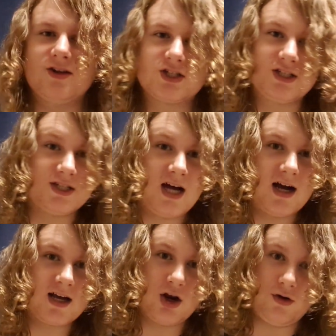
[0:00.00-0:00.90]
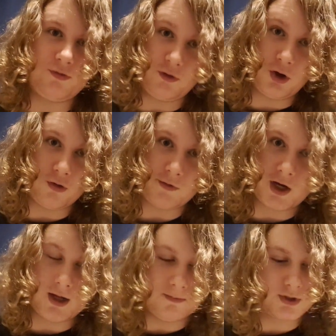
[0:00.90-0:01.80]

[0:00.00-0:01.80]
since that kind of year of time.